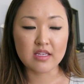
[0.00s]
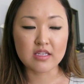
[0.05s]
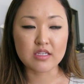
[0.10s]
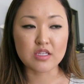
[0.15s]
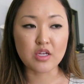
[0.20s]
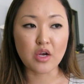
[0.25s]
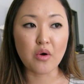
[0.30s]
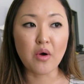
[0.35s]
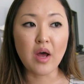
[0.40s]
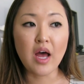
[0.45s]

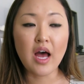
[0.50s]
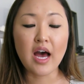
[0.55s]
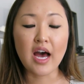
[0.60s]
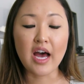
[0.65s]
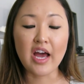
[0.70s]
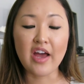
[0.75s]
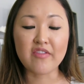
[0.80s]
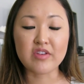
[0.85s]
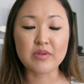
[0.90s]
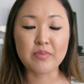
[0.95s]
So
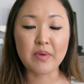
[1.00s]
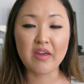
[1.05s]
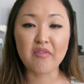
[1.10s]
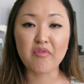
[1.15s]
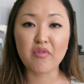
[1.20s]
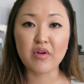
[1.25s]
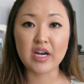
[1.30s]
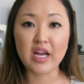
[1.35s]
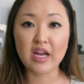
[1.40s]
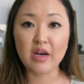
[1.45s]
I have to pay
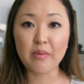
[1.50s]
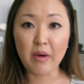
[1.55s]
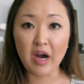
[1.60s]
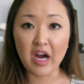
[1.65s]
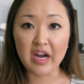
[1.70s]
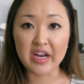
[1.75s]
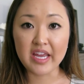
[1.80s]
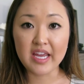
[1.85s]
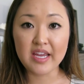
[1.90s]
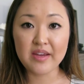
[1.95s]
for it out of
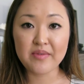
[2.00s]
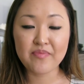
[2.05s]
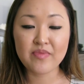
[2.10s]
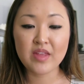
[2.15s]
pocket,